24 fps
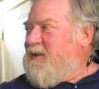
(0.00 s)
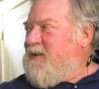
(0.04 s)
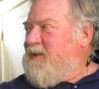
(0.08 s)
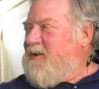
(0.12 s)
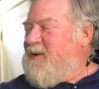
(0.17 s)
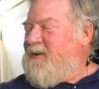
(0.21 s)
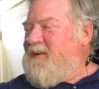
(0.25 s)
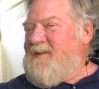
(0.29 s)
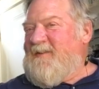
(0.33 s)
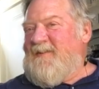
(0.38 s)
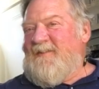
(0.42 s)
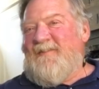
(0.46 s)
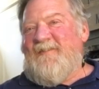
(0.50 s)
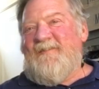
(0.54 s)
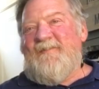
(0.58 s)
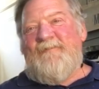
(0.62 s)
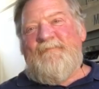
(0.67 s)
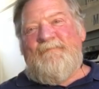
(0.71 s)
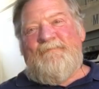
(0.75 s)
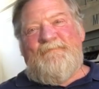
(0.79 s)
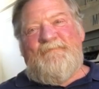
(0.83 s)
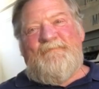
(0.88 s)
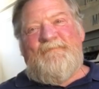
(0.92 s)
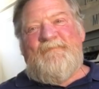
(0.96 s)

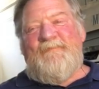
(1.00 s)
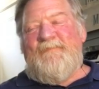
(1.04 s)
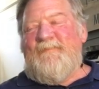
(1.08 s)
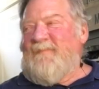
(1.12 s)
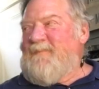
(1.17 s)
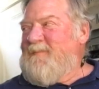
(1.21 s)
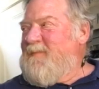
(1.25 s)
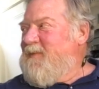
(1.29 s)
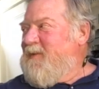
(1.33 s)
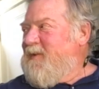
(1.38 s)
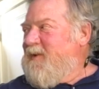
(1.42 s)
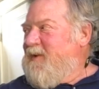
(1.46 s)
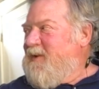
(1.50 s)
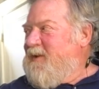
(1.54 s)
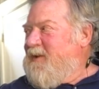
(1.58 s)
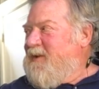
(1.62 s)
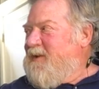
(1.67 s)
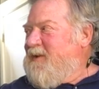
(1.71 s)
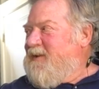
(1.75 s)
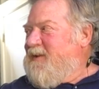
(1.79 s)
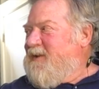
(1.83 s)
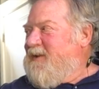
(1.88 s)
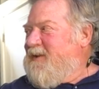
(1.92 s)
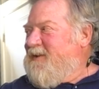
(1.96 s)

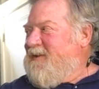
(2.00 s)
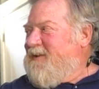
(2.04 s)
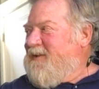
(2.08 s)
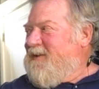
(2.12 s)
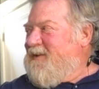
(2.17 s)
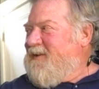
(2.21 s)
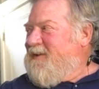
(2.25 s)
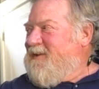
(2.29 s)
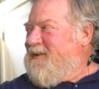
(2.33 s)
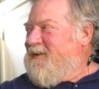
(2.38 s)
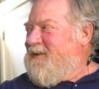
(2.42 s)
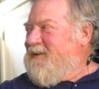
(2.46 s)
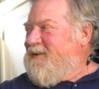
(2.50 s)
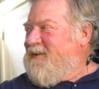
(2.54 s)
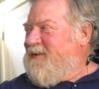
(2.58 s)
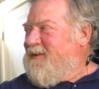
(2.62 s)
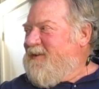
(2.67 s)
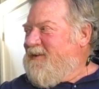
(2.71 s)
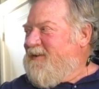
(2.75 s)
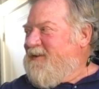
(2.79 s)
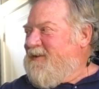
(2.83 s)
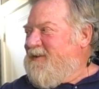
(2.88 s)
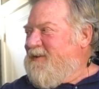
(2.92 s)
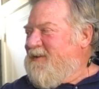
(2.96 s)

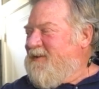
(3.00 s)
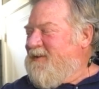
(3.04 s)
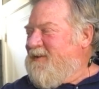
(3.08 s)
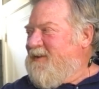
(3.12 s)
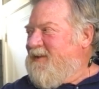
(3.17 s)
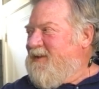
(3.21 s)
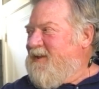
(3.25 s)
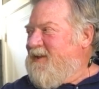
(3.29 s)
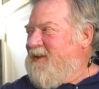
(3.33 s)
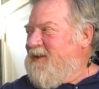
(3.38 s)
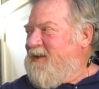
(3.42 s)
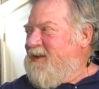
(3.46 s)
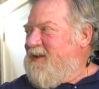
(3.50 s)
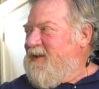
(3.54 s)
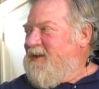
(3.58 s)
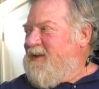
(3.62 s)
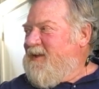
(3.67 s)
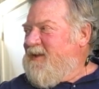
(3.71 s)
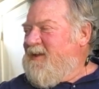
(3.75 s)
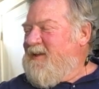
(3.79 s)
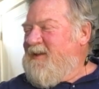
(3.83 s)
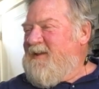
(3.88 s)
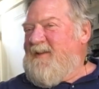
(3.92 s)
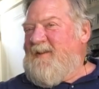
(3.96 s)

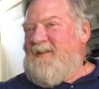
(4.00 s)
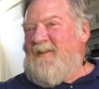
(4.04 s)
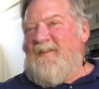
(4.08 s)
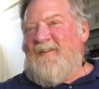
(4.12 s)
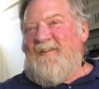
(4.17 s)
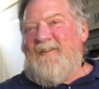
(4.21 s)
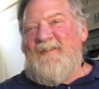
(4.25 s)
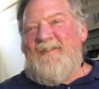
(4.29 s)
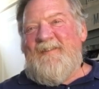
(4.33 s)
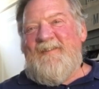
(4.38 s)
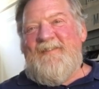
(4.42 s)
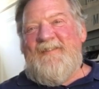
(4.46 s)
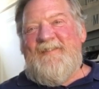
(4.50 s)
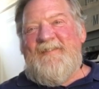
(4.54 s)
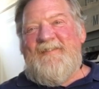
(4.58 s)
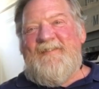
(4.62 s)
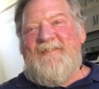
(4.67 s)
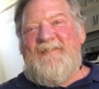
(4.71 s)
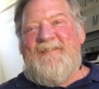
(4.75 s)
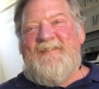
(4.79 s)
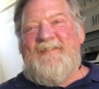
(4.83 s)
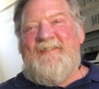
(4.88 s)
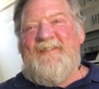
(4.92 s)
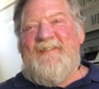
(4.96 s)

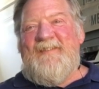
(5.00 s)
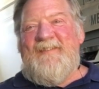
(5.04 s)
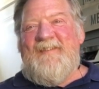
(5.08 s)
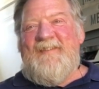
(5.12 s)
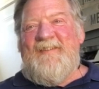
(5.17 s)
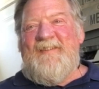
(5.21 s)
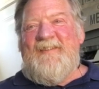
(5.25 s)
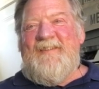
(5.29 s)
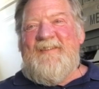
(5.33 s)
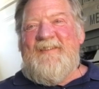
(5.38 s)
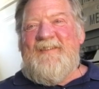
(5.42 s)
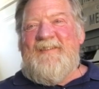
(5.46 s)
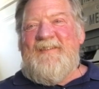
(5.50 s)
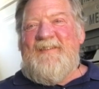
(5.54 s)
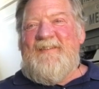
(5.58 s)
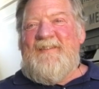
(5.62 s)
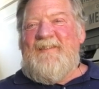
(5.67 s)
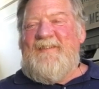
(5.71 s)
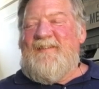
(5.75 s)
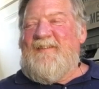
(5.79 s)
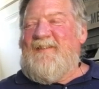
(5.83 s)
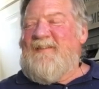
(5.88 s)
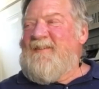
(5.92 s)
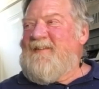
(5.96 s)

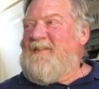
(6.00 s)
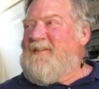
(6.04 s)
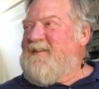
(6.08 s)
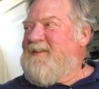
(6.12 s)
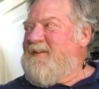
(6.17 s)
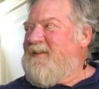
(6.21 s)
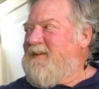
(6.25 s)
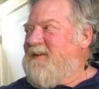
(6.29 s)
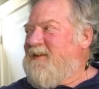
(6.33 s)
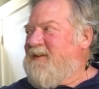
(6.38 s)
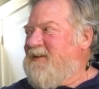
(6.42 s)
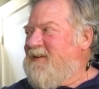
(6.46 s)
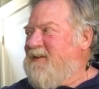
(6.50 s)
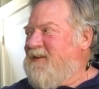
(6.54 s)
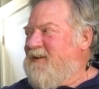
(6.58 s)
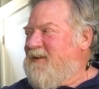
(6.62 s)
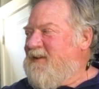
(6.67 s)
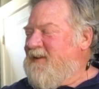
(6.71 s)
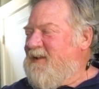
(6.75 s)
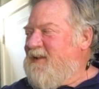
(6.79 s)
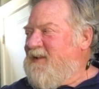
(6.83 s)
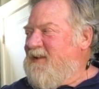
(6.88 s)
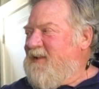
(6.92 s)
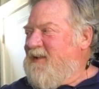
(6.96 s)

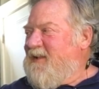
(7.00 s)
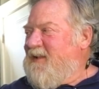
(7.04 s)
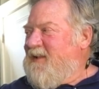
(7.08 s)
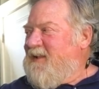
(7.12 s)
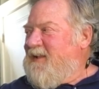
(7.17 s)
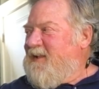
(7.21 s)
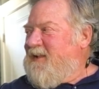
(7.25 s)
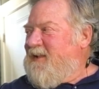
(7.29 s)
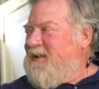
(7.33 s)
[no speech]